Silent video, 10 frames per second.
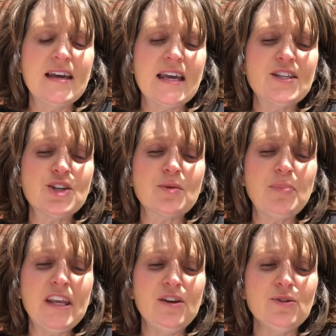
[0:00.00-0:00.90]
He took
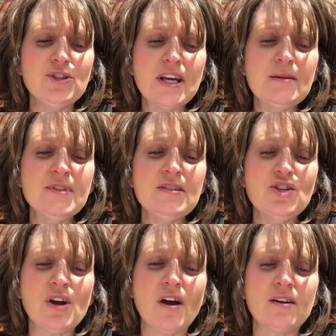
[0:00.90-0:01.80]
Peter, James, and
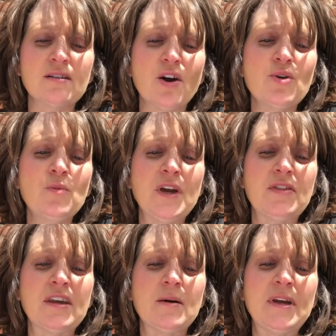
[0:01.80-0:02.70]
John along with
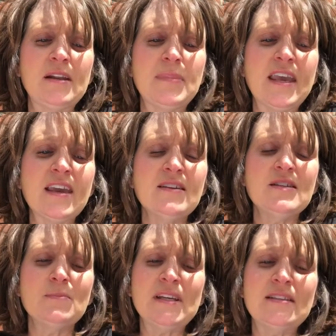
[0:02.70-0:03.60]
him, and he began
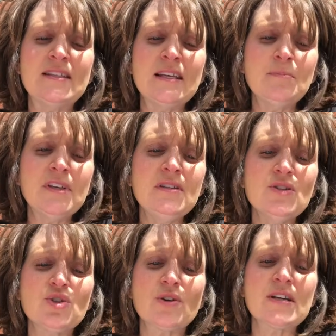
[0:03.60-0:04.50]
to be deeply
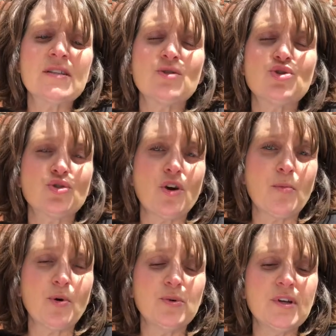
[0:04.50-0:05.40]
distressed and
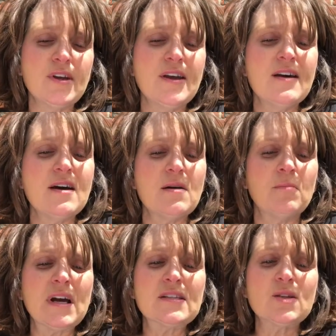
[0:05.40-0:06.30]
troubled.
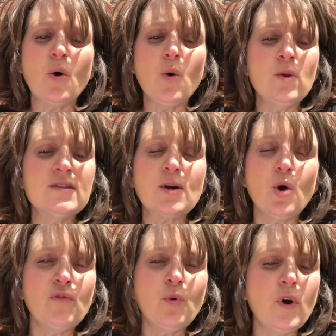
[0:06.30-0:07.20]
My soul is
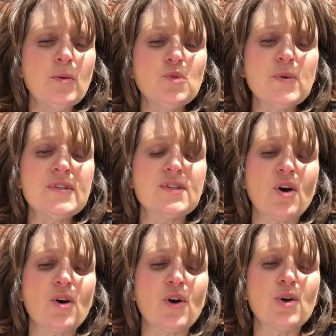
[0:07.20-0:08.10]
overwhelmed with
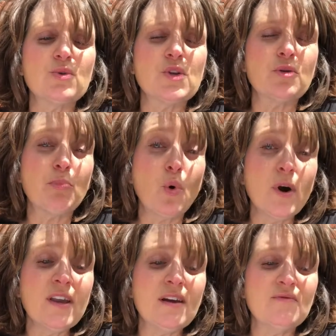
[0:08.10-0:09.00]
sorrow to the
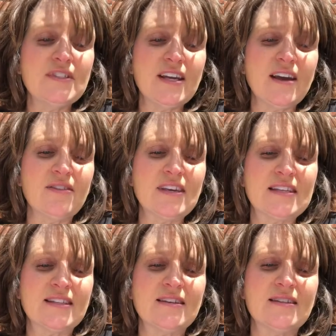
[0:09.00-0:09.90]
point of death, he
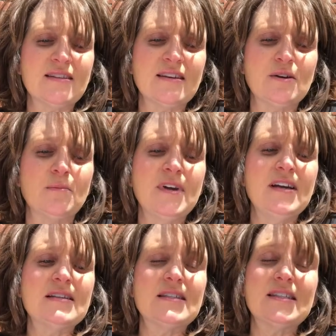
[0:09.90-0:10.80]
said to them.
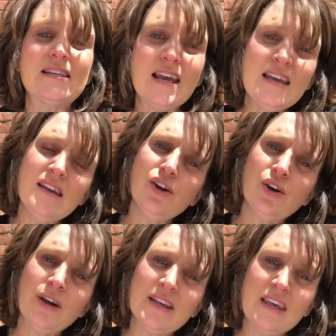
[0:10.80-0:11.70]
Stay
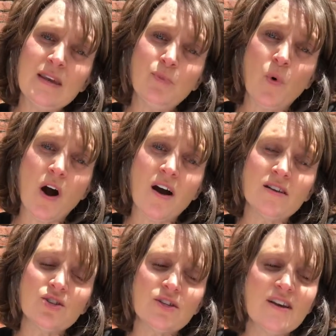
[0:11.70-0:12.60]
here and keep
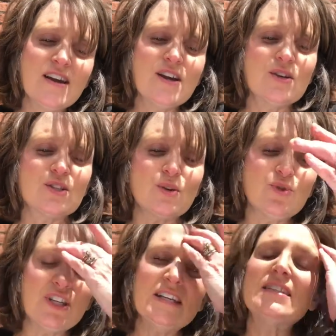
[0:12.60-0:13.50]
watch. So
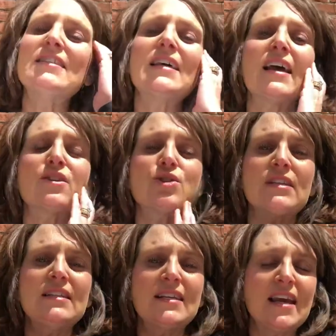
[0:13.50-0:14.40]
Jesus
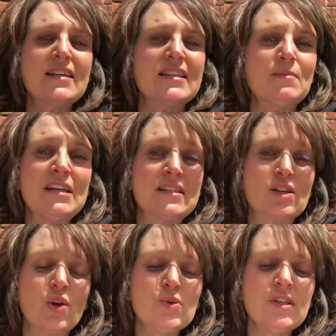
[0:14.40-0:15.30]
actually takes some of his
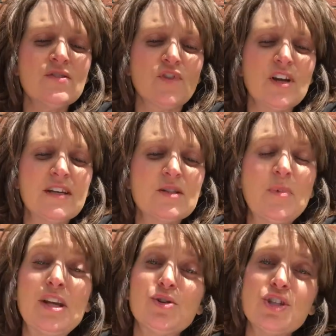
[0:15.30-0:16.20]
closest friends,
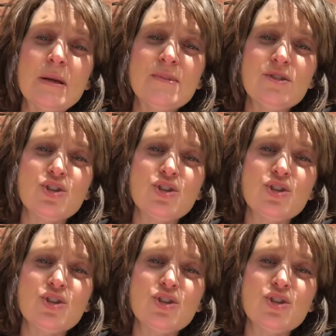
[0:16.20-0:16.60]
Peter, James, and